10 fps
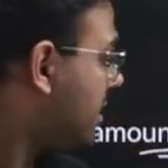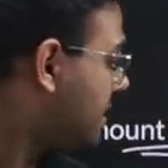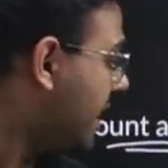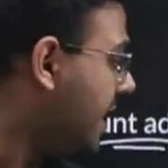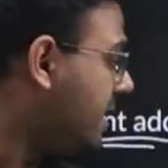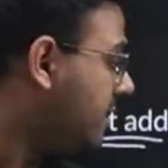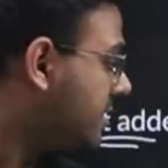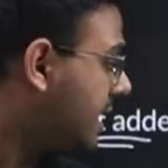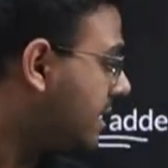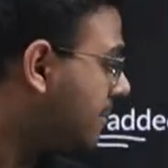saying
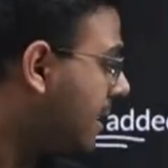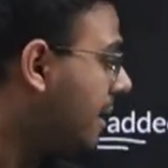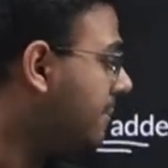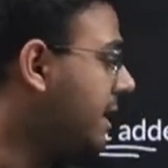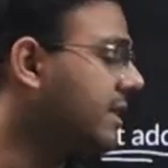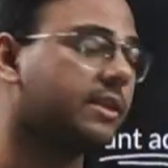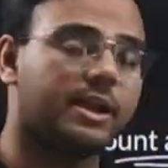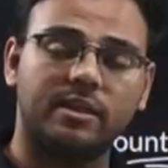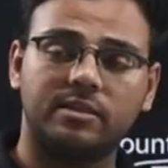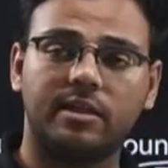that the mark price,
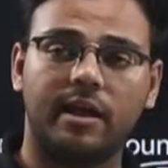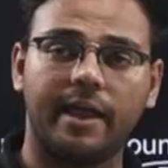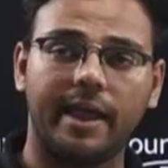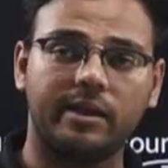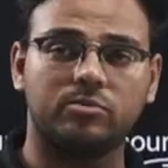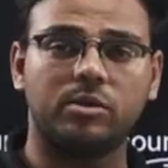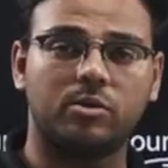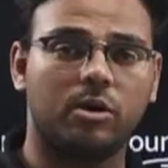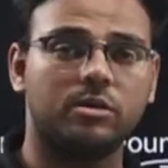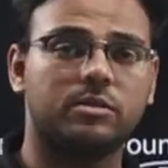that is the actual
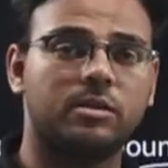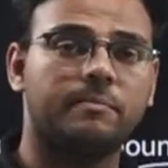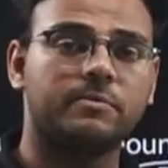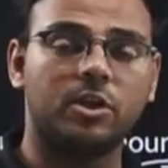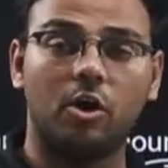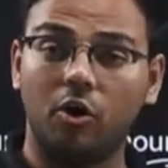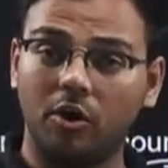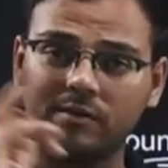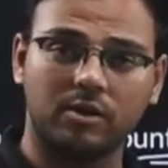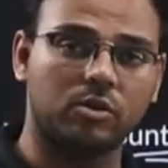cost, the
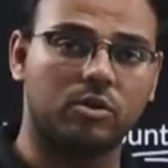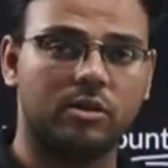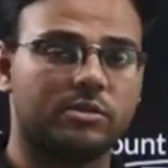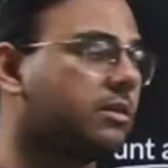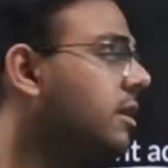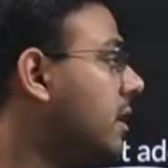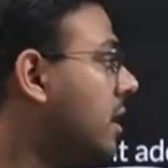overall cost,